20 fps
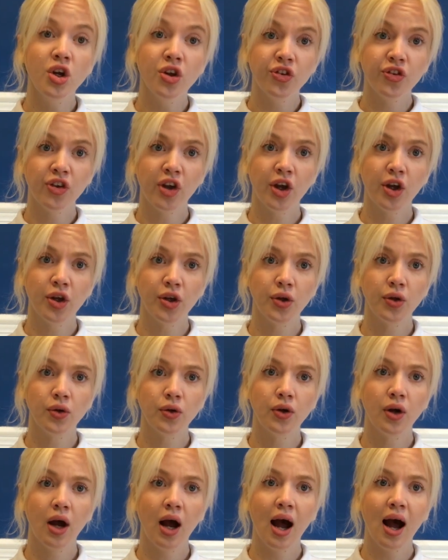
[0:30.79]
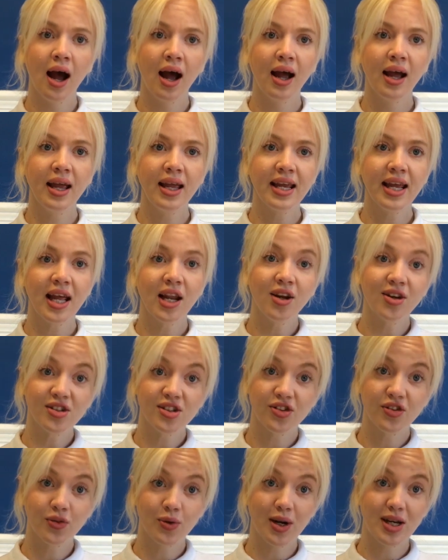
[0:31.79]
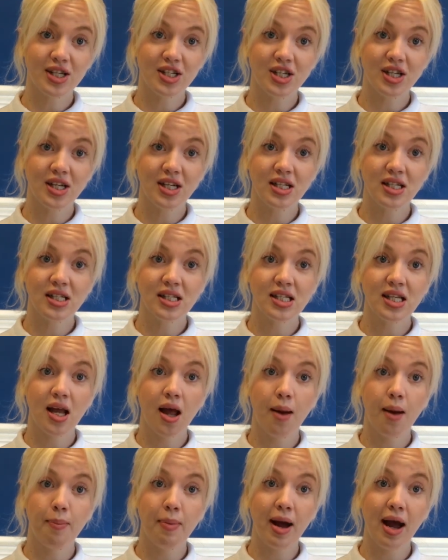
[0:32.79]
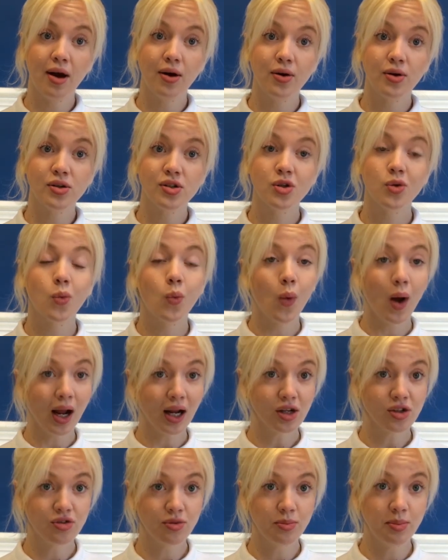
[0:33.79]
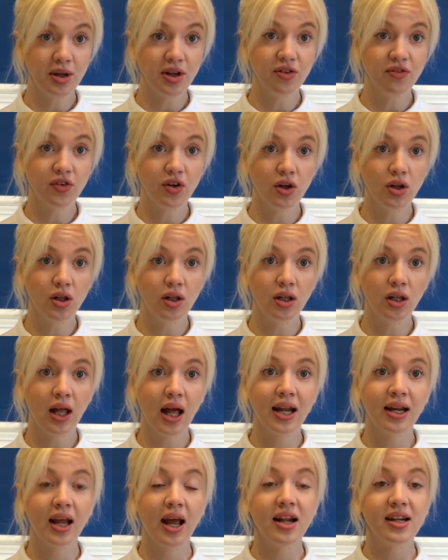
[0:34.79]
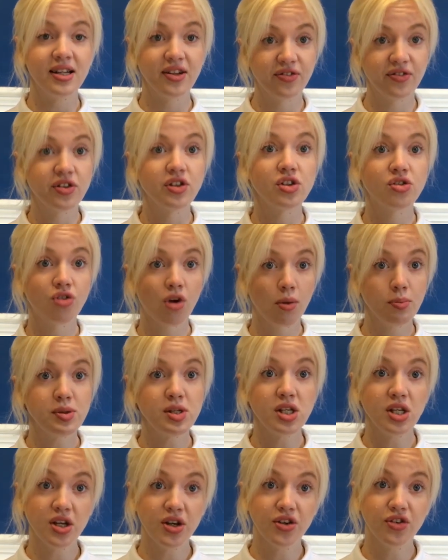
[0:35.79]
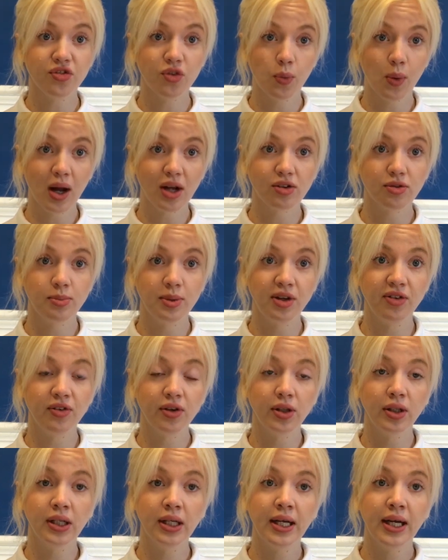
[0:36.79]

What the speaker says: So I get lots of questions about wax removal and different drops to use for wax removal,